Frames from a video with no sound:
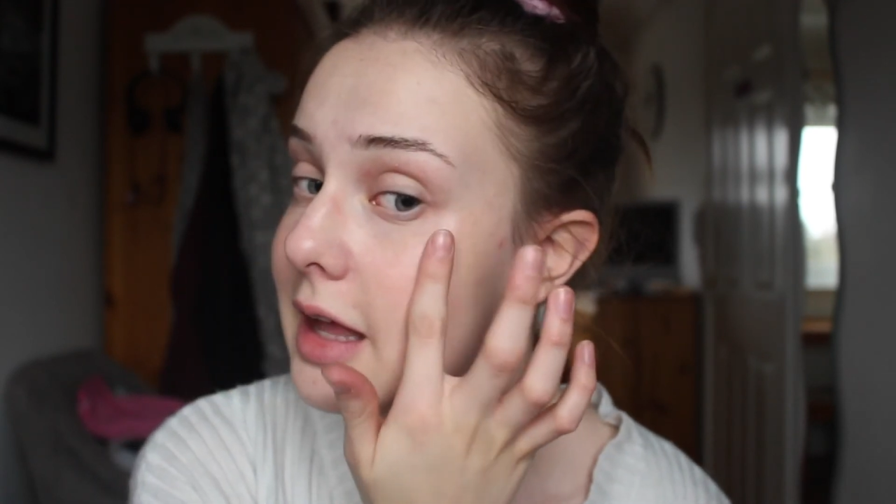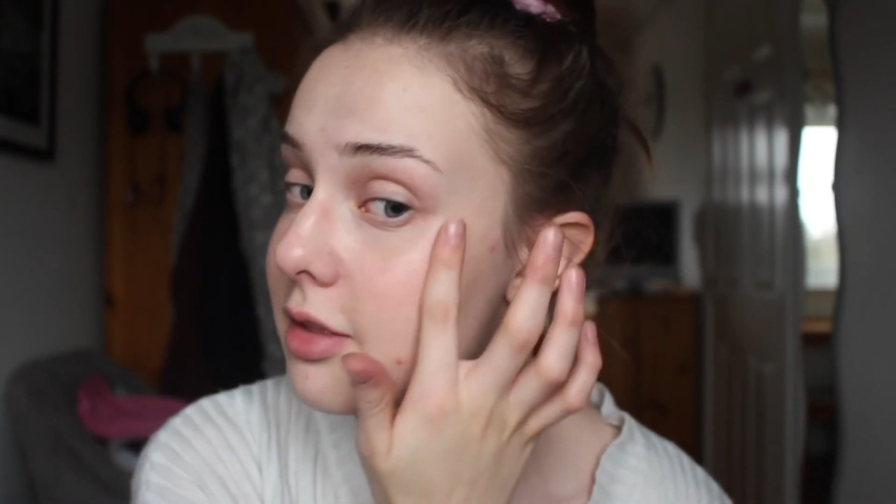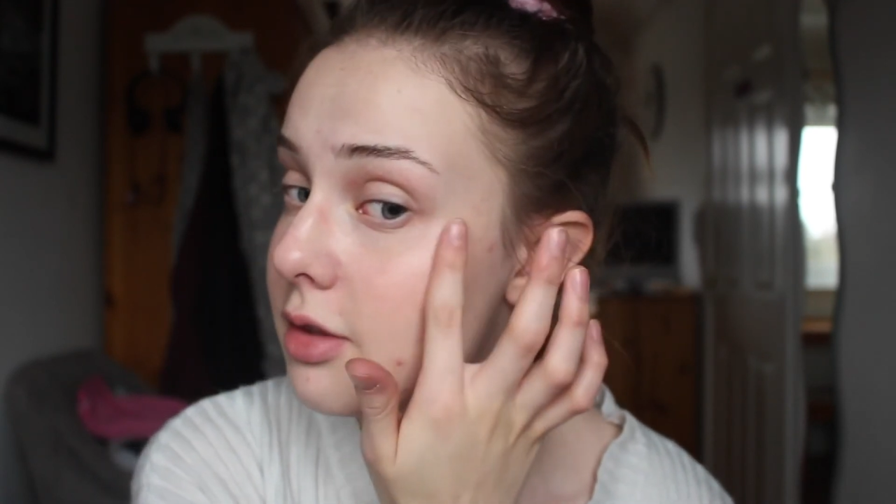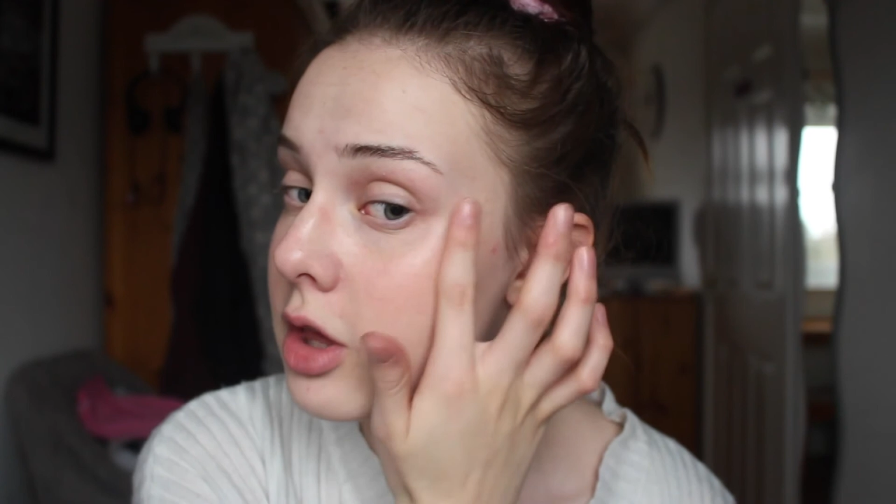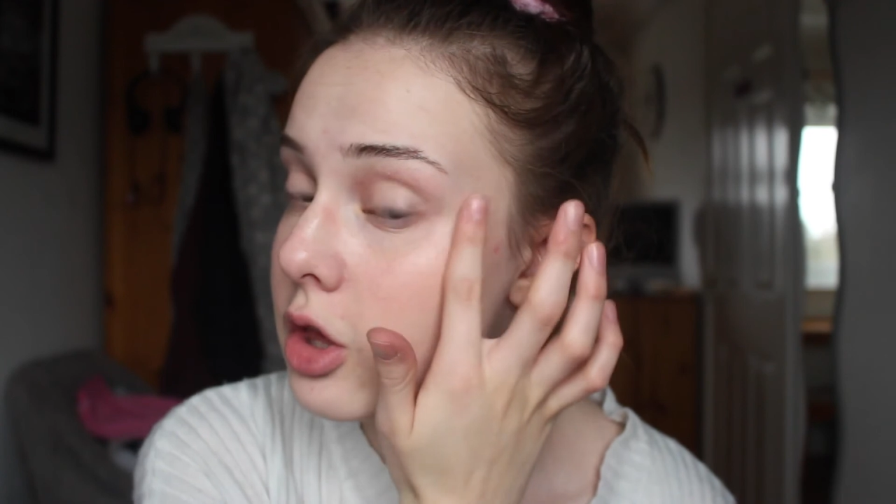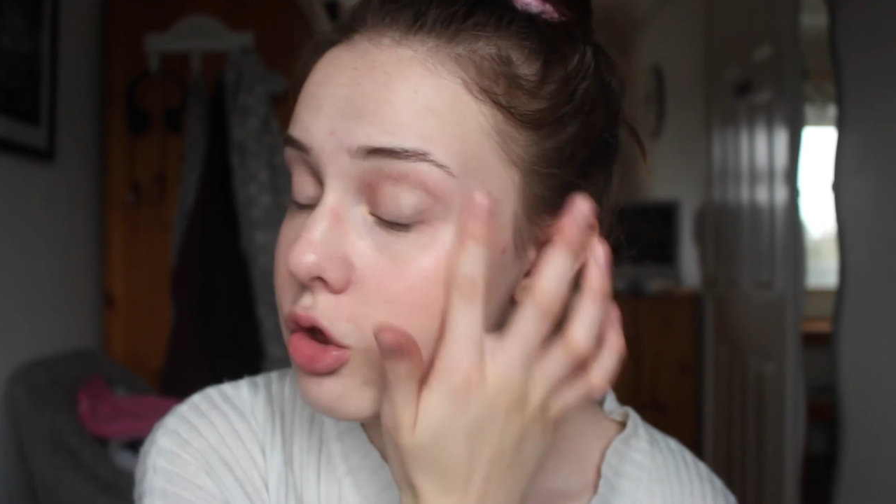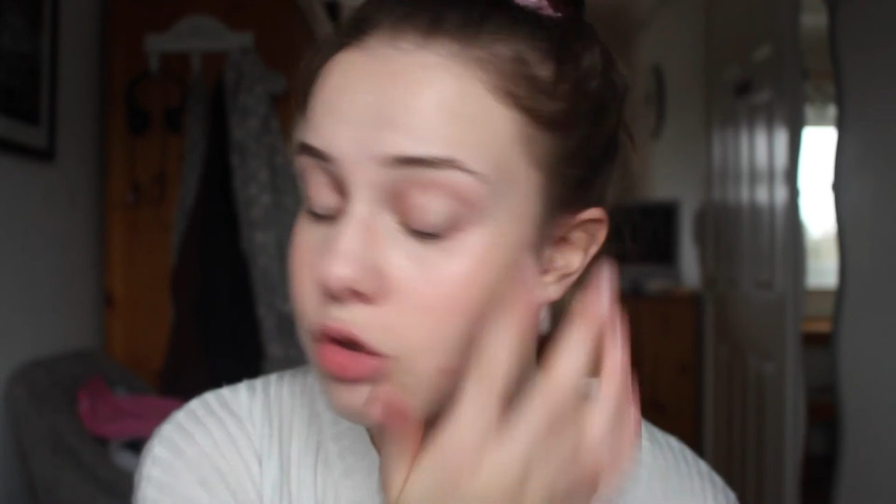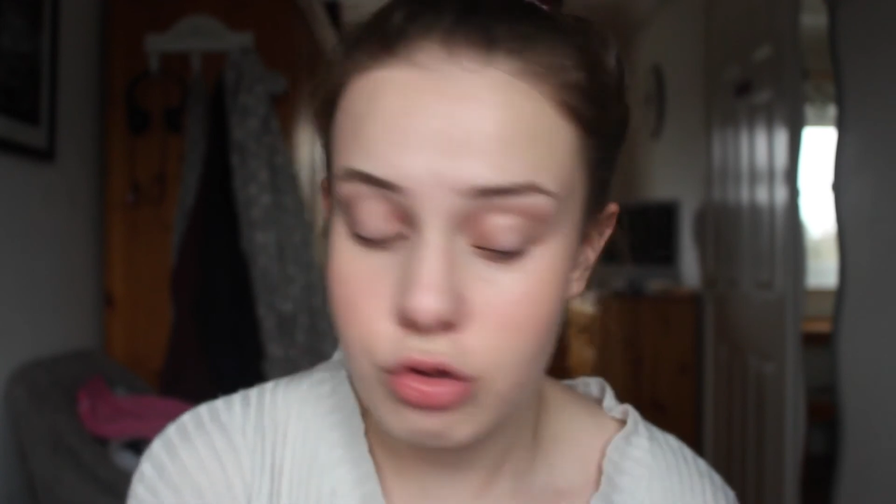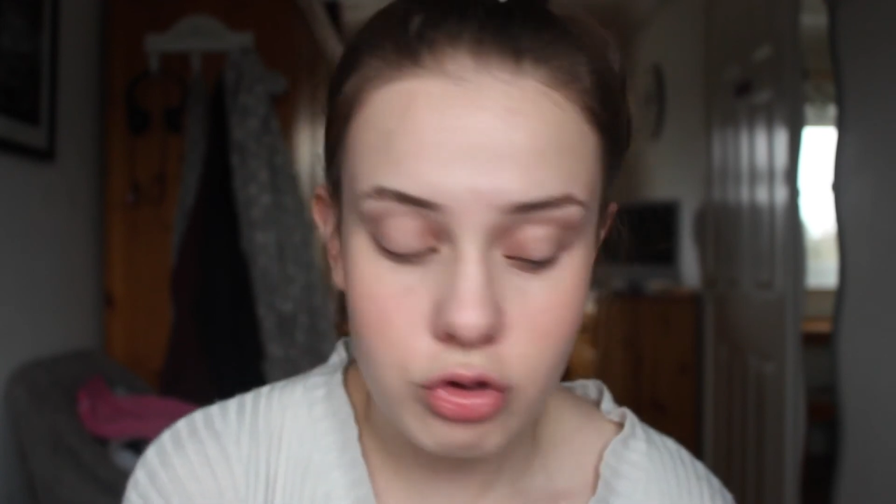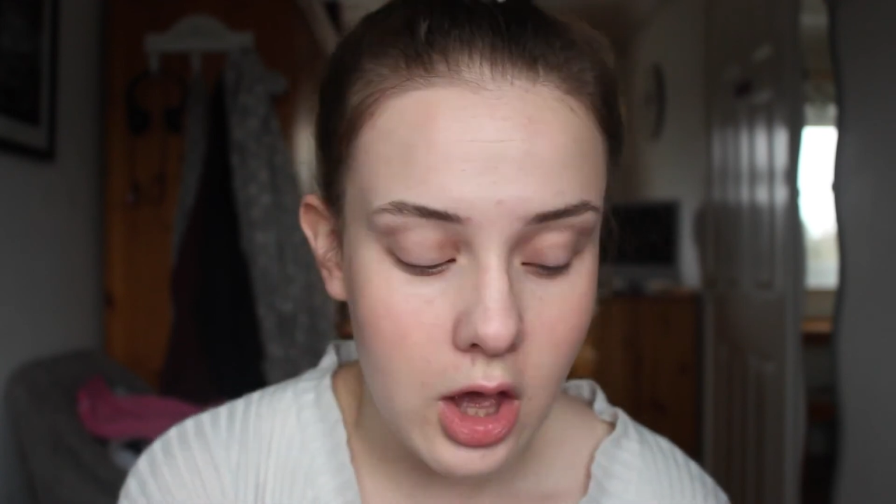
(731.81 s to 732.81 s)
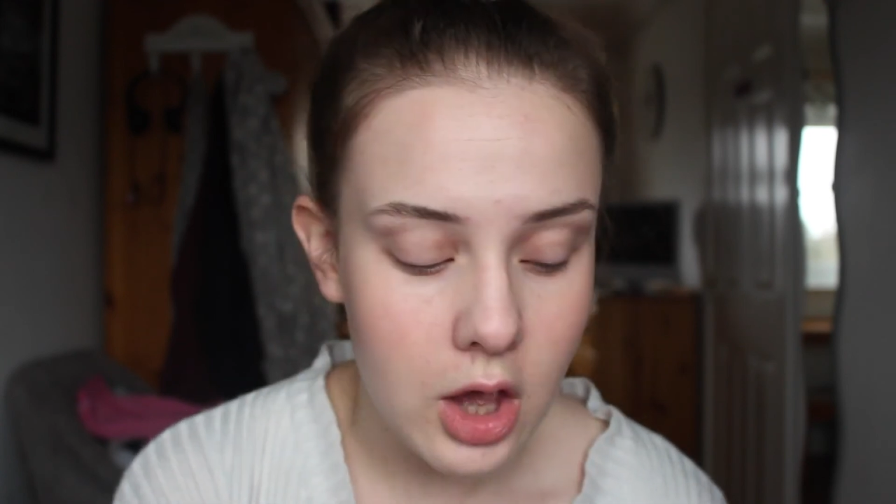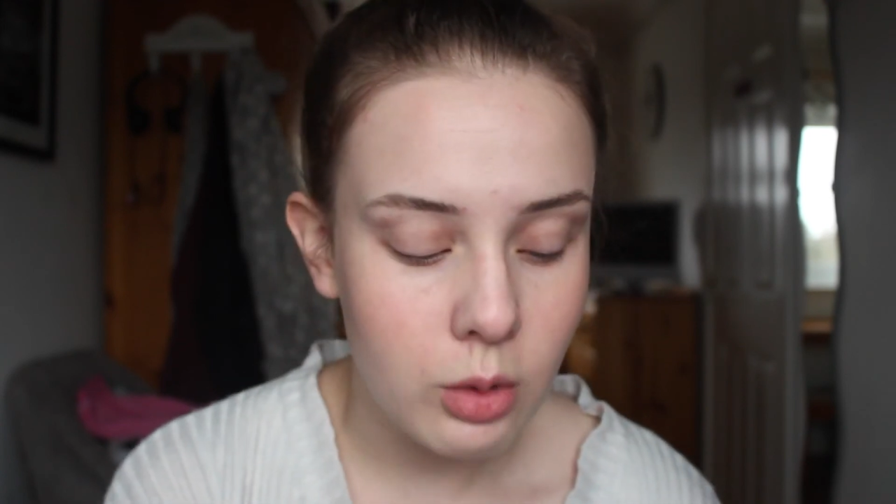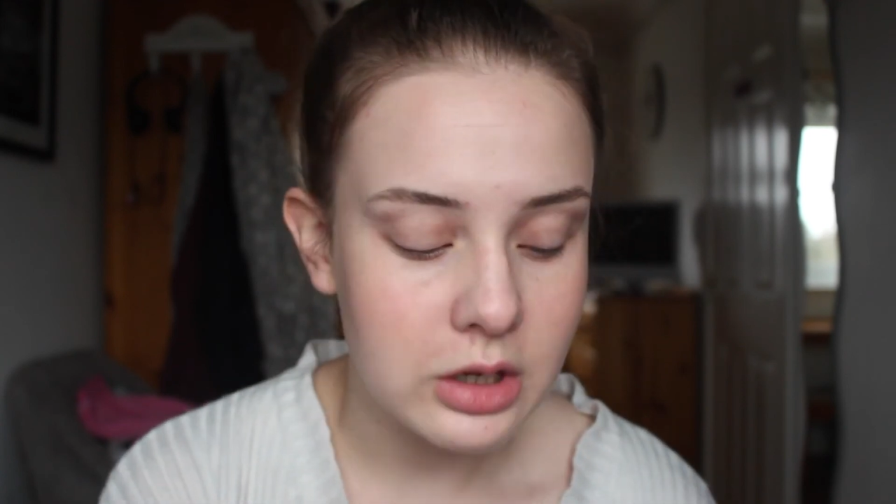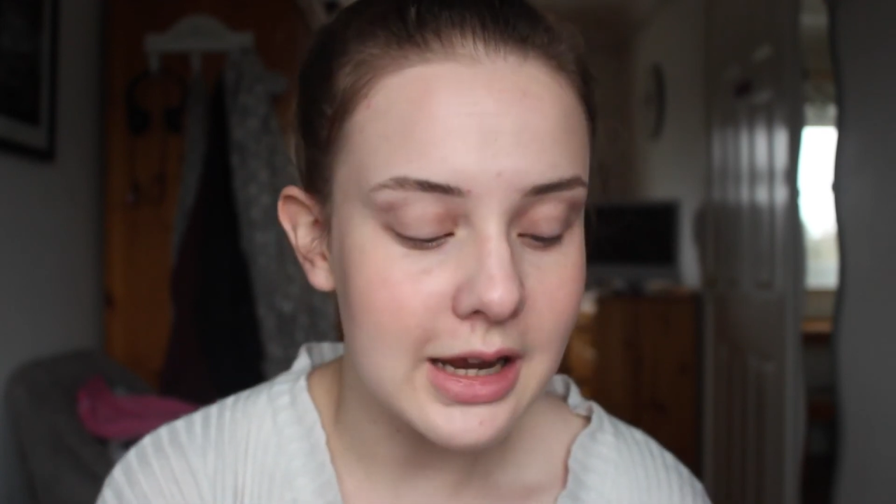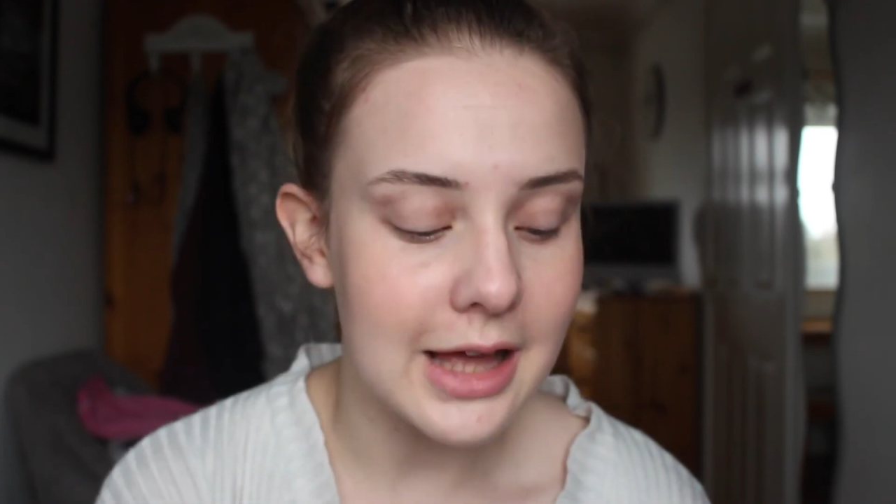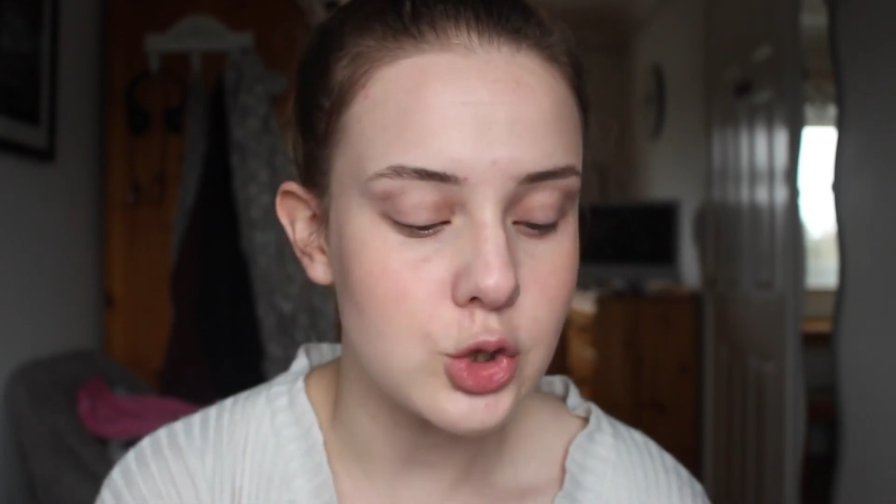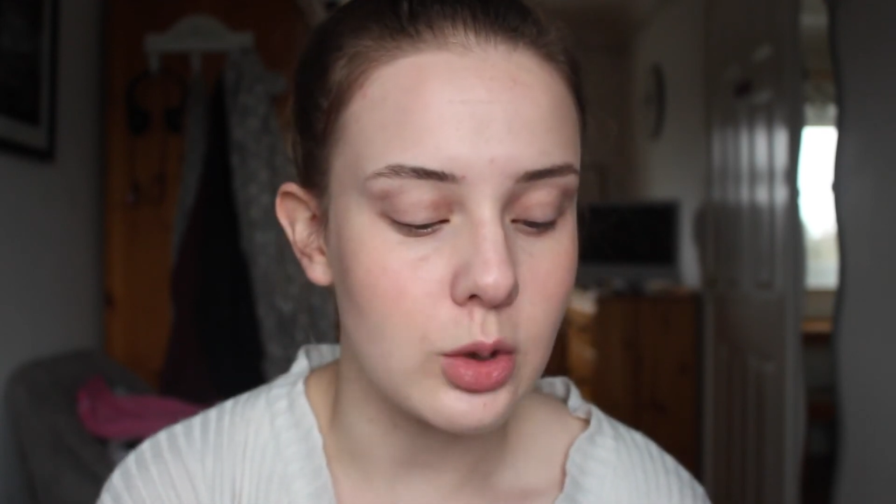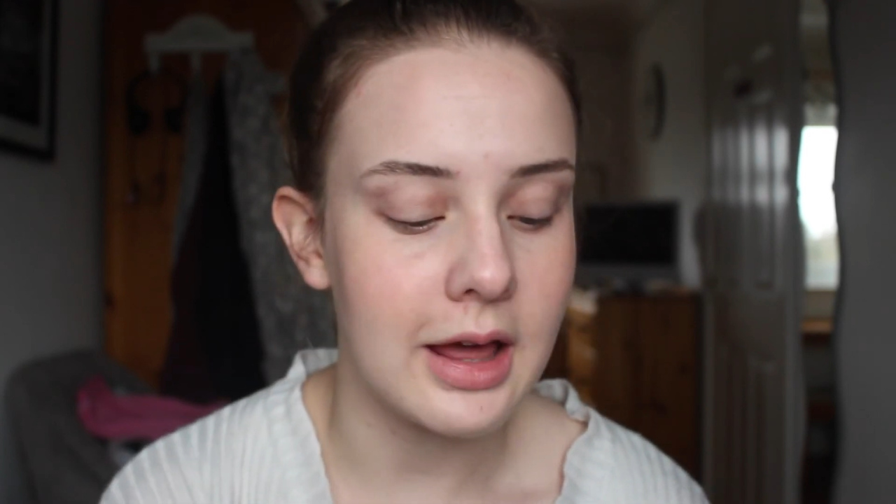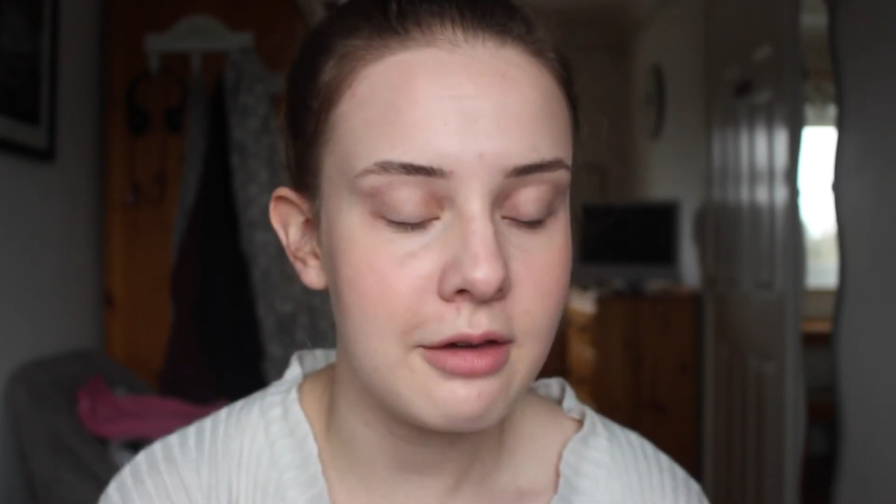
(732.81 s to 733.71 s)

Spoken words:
It's so natural.